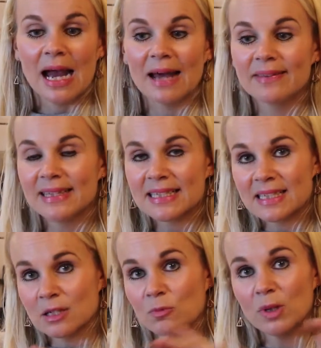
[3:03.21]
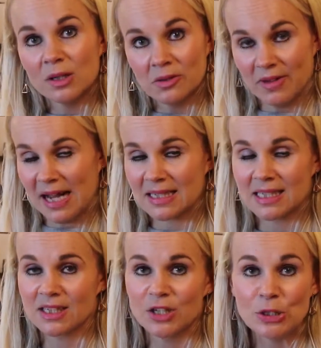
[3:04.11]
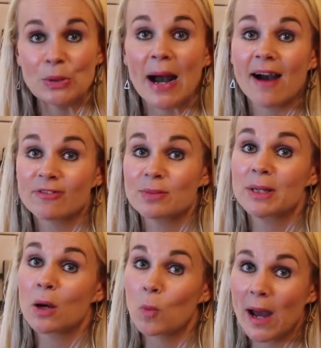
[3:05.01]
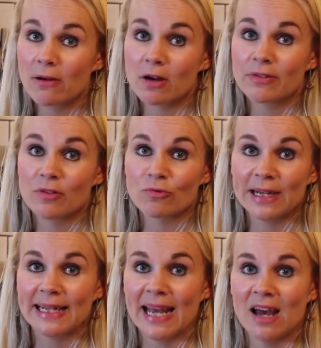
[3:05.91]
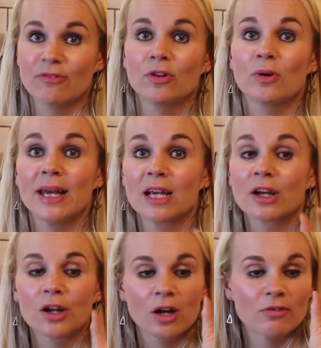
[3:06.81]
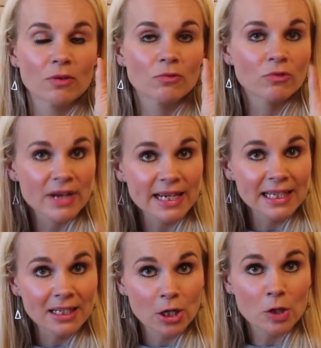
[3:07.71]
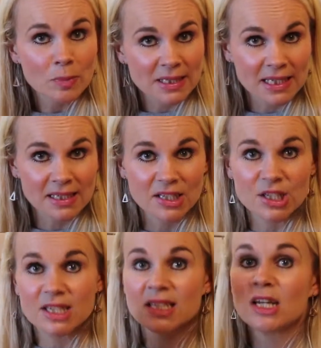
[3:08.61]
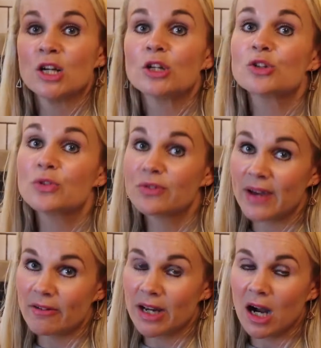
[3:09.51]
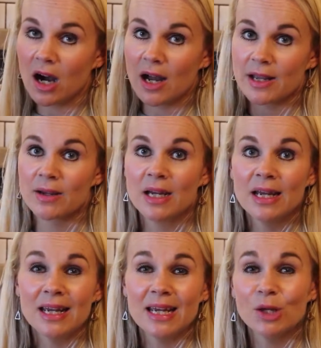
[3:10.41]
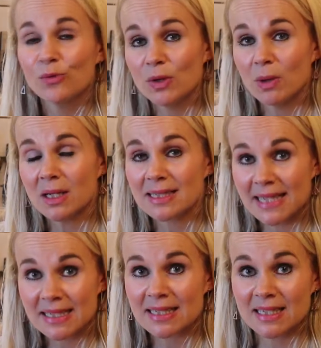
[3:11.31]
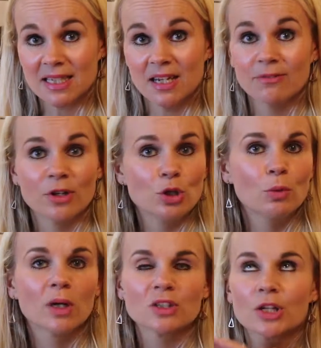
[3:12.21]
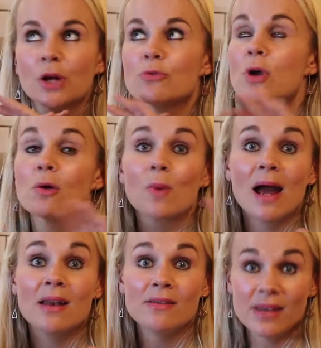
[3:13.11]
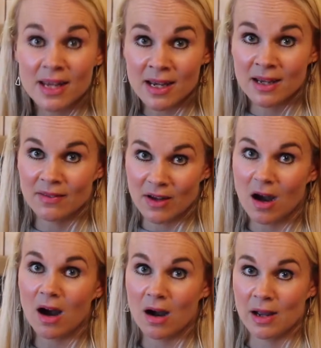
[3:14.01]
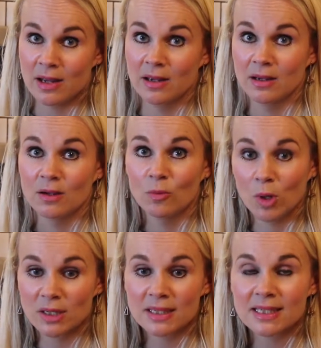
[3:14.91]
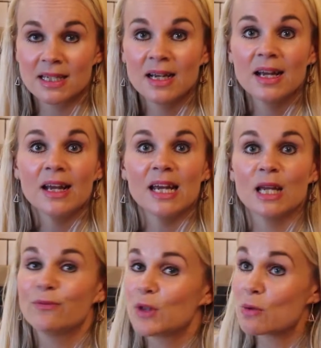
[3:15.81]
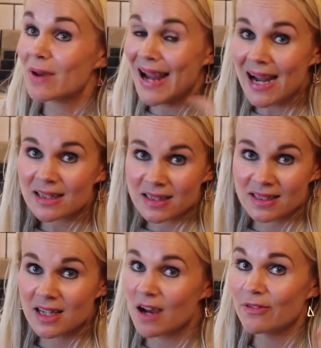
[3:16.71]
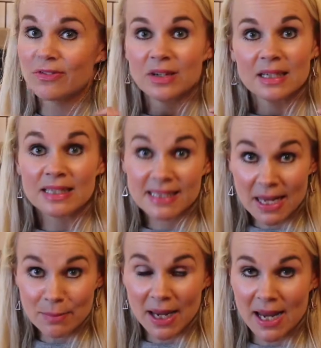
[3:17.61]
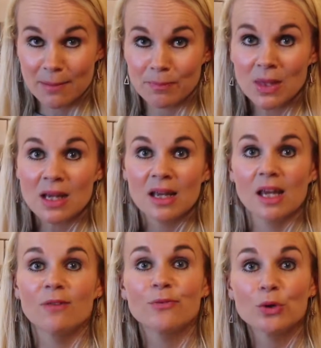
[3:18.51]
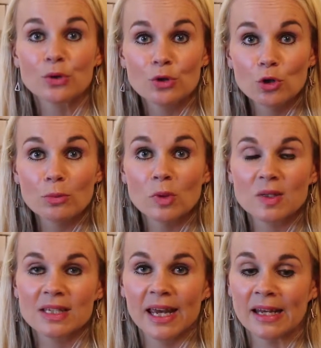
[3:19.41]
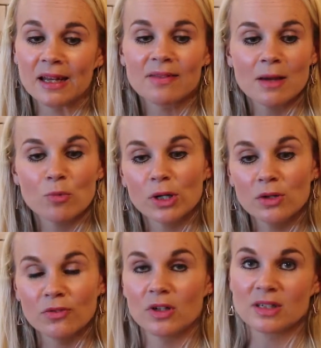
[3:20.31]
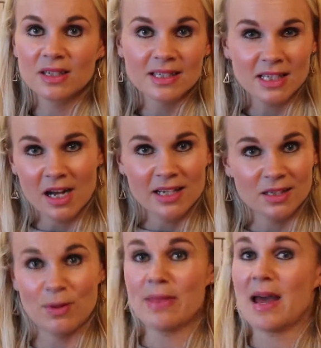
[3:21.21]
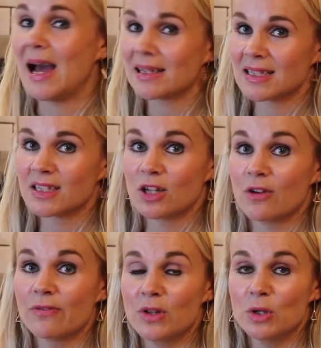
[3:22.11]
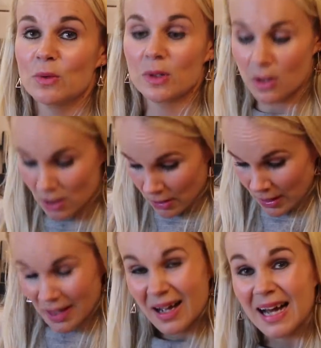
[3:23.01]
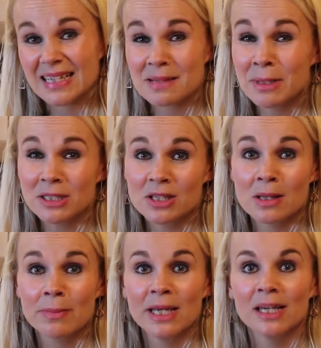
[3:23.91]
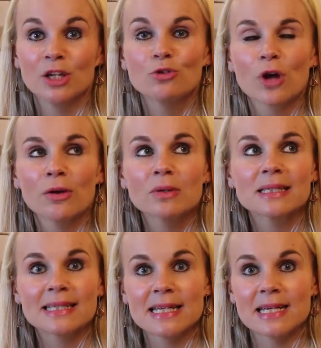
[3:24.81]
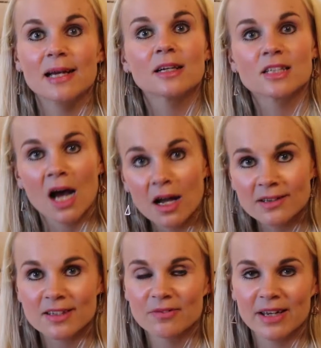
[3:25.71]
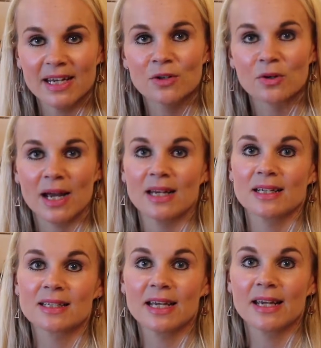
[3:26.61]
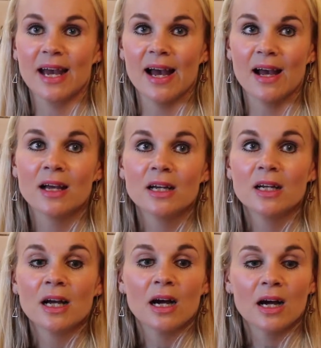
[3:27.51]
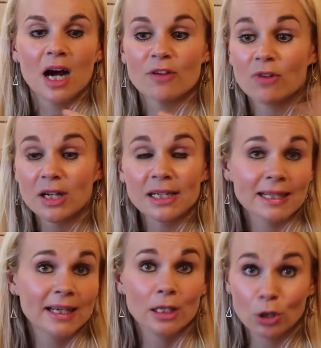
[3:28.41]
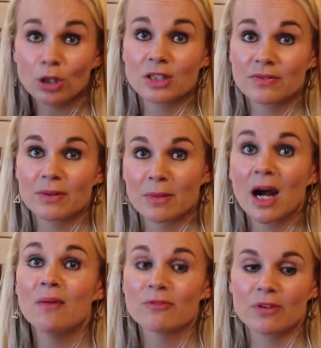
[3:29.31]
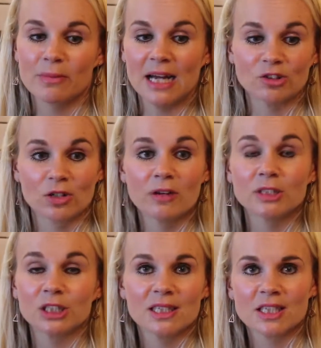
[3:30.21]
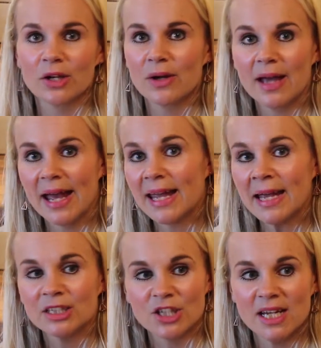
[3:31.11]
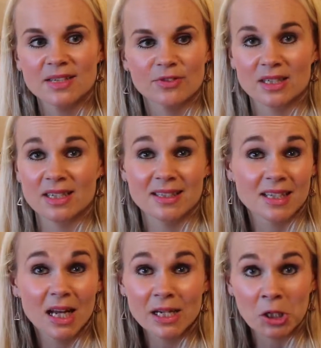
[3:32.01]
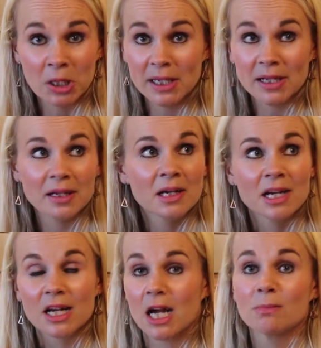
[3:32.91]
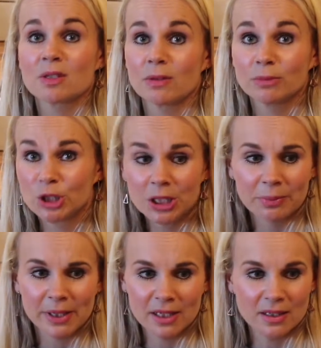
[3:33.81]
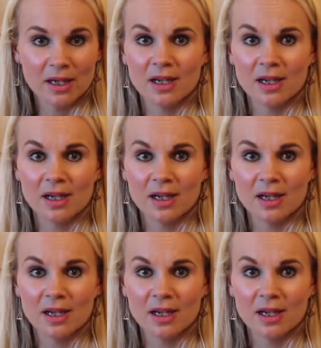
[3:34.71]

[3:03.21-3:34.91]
And this is the world of acid that you have to be aware of and really careful. It can go from really low percentages to very high. If you are sensitive, you want to go nowhere near the high ones. If you react to stuff, same game. If you're normal skin, then what you've got to decide is whether acids are for you or not. As I mentioned at the beginning, you don't see tons of it in organic skincare. Ironically, a lot of them come from natural origin. So AHAs, for instance, glycolic comes from sugar beet.